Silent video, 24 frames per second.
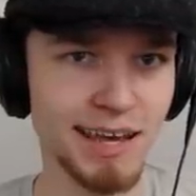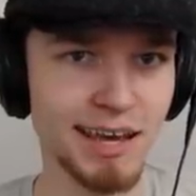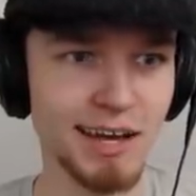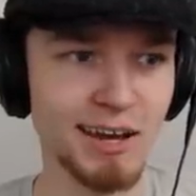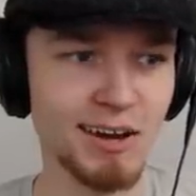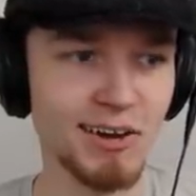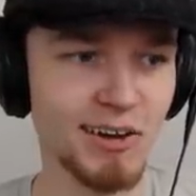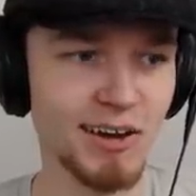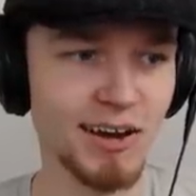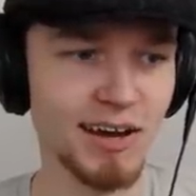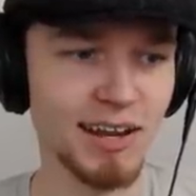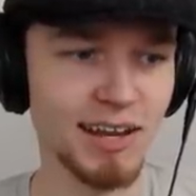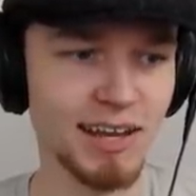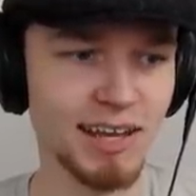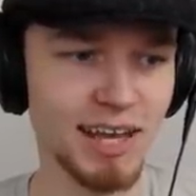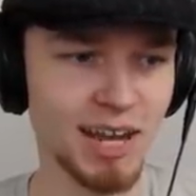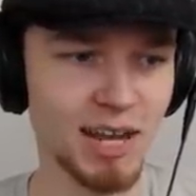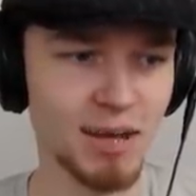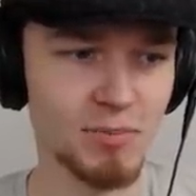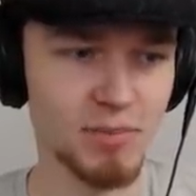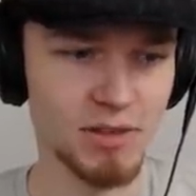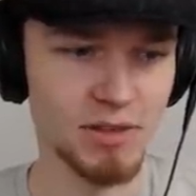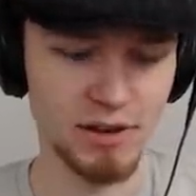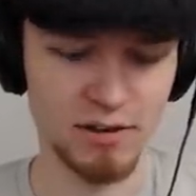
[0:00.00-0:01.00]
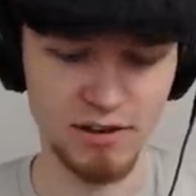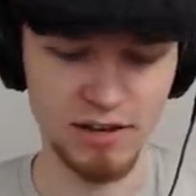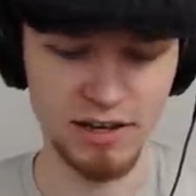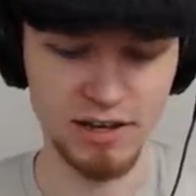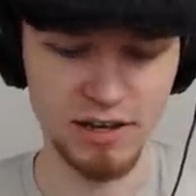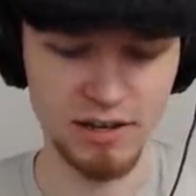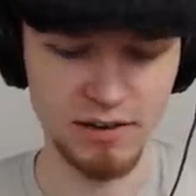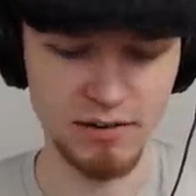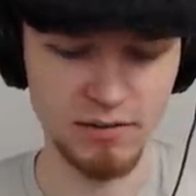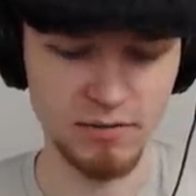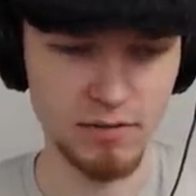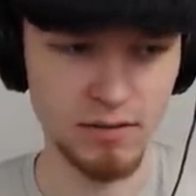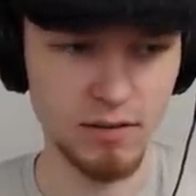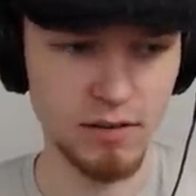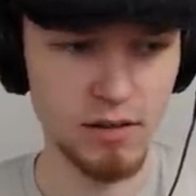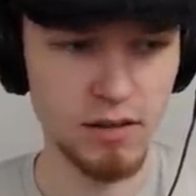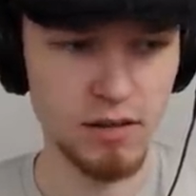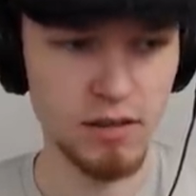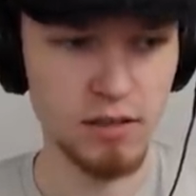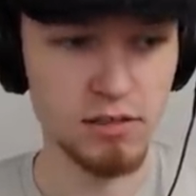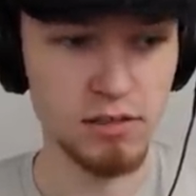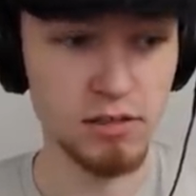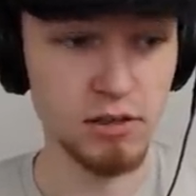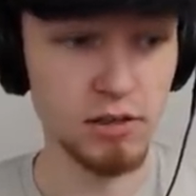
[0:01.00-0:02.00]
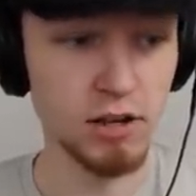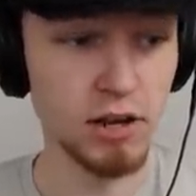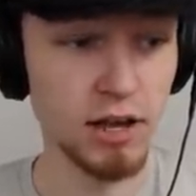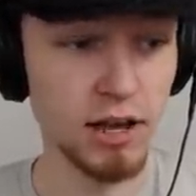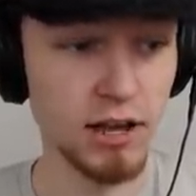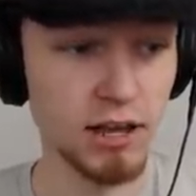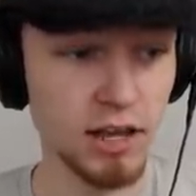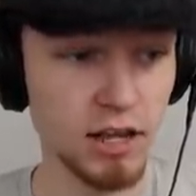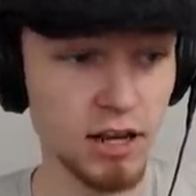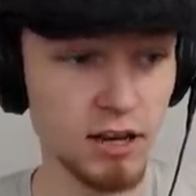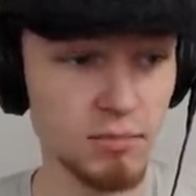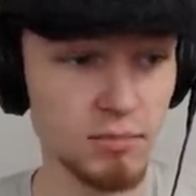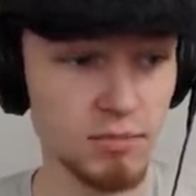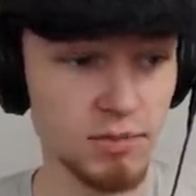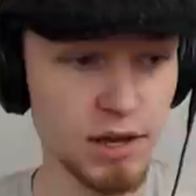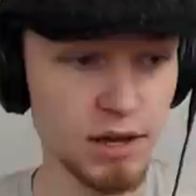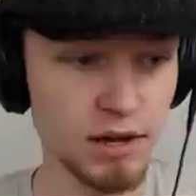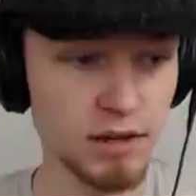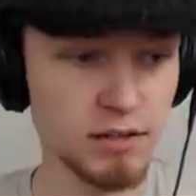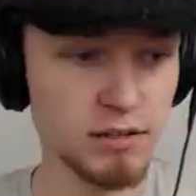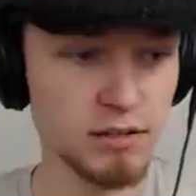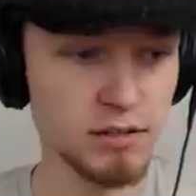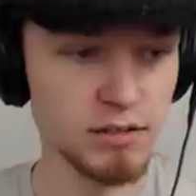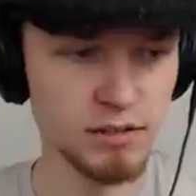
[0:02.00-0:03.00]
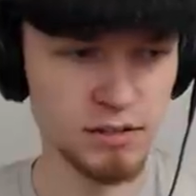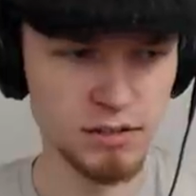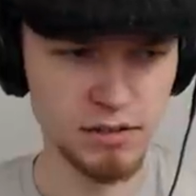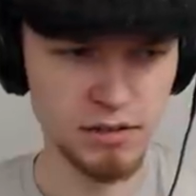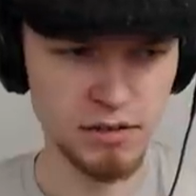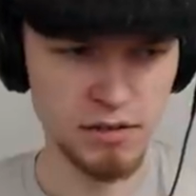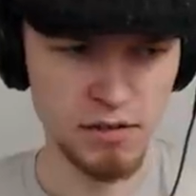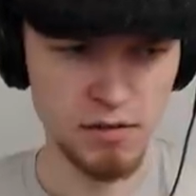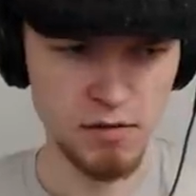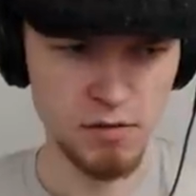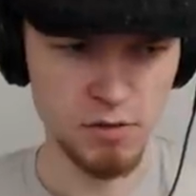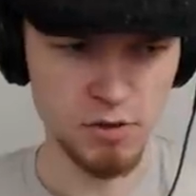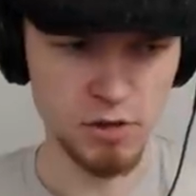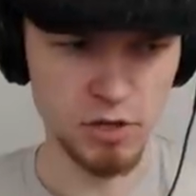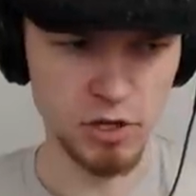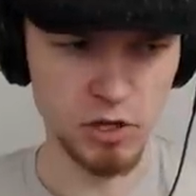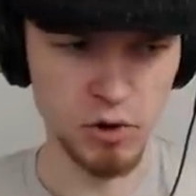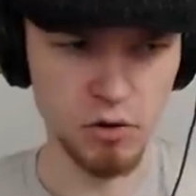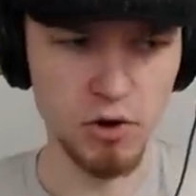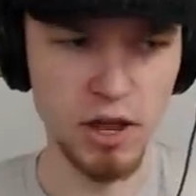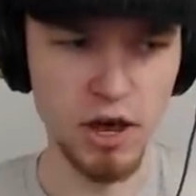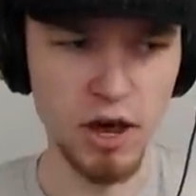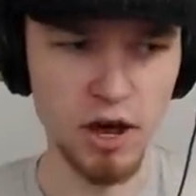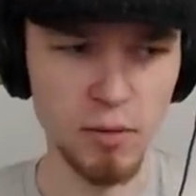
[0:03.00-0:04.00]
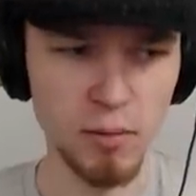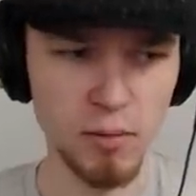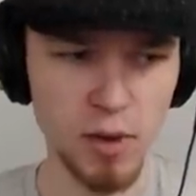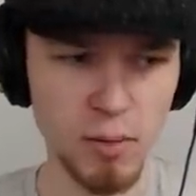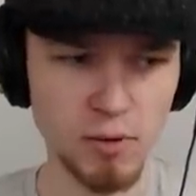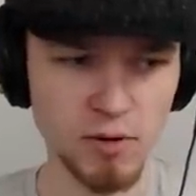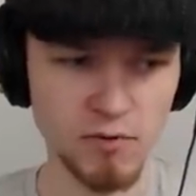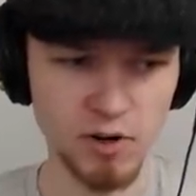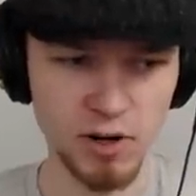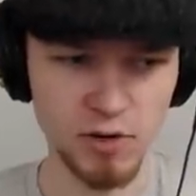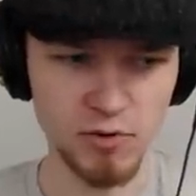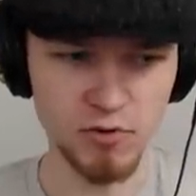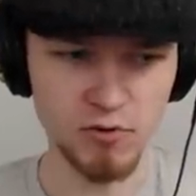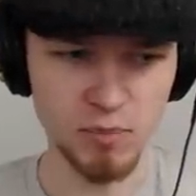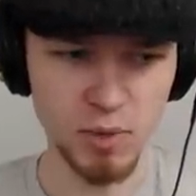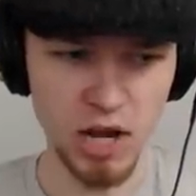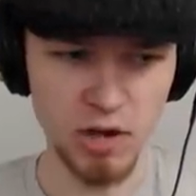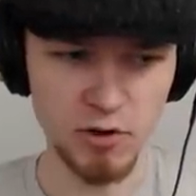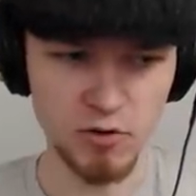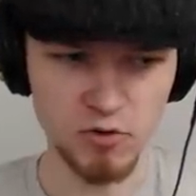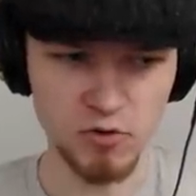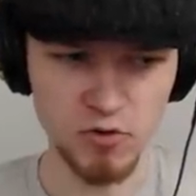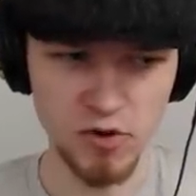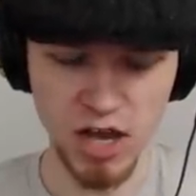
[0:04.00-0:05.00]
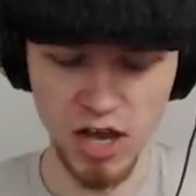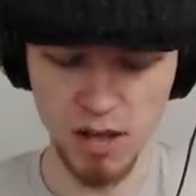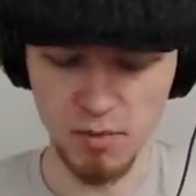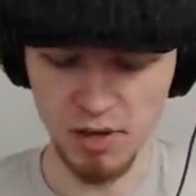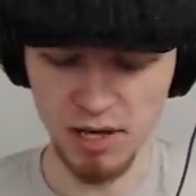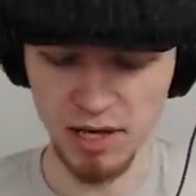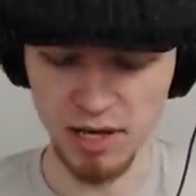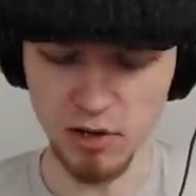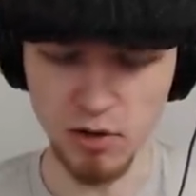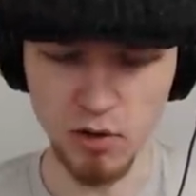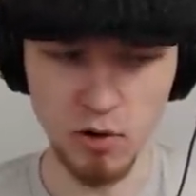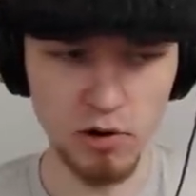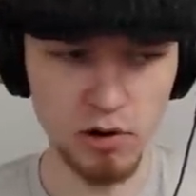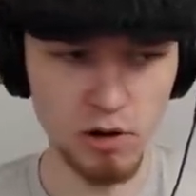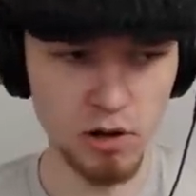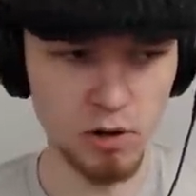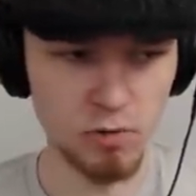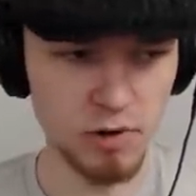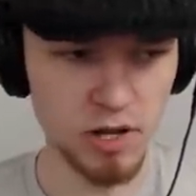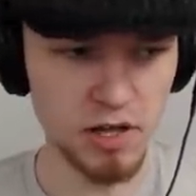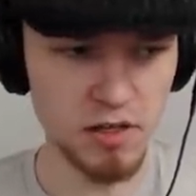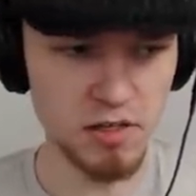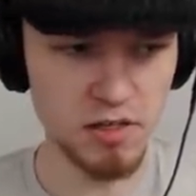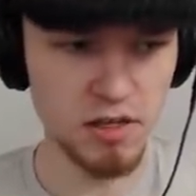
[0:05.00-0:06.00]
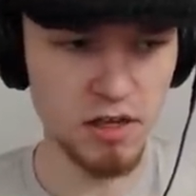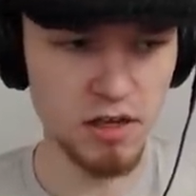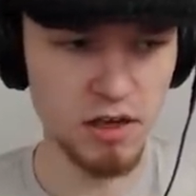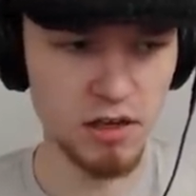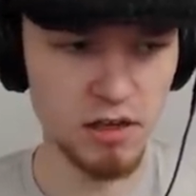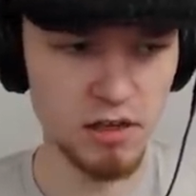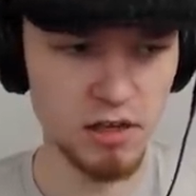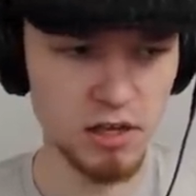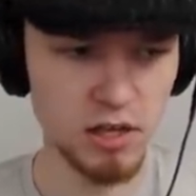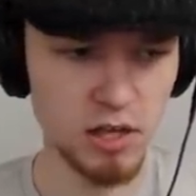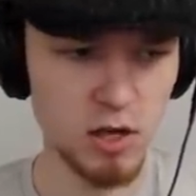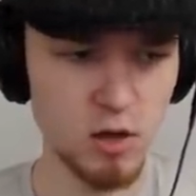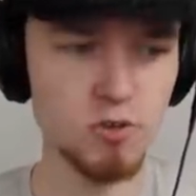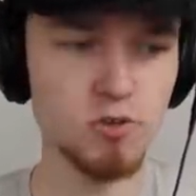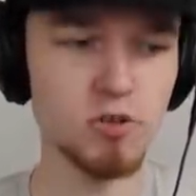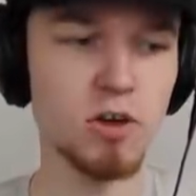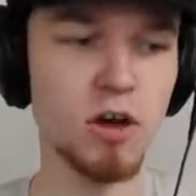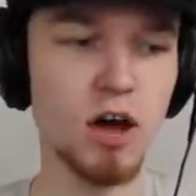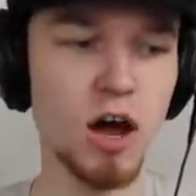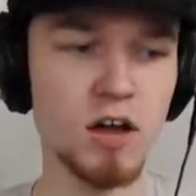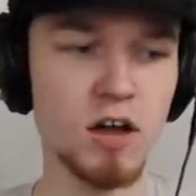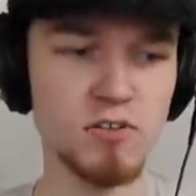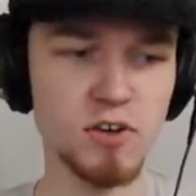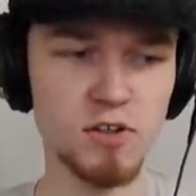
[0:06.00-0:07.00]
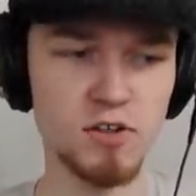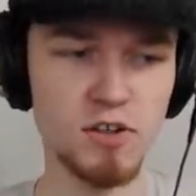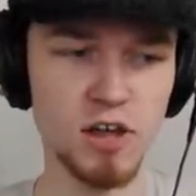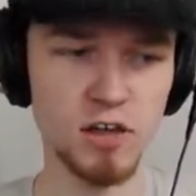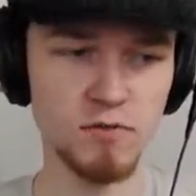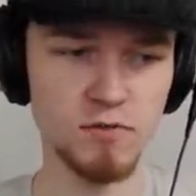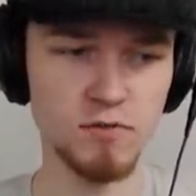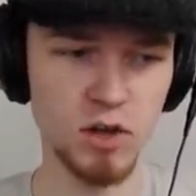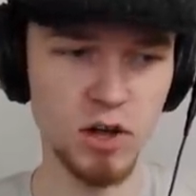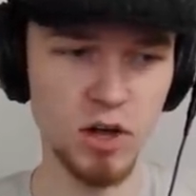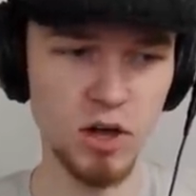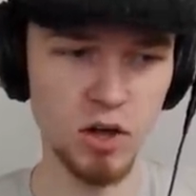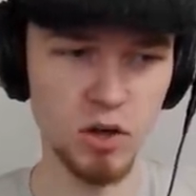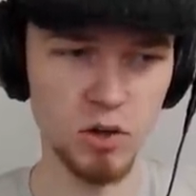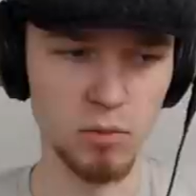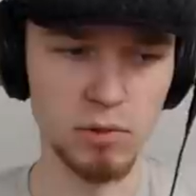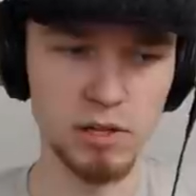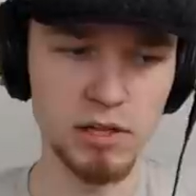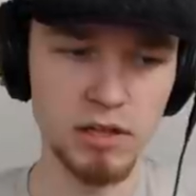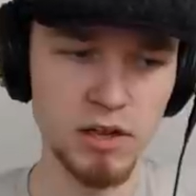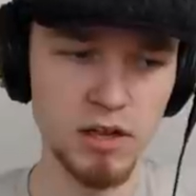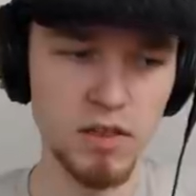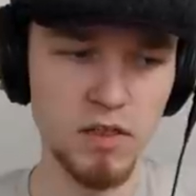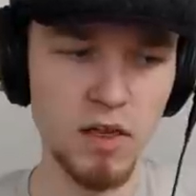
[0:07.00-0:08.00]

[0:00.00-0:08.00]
I don't know how to get up there right now. Do you know how to get up there? So you are now a member of our proud tribe, eh, Goro-Riz? You should carve yourself a home.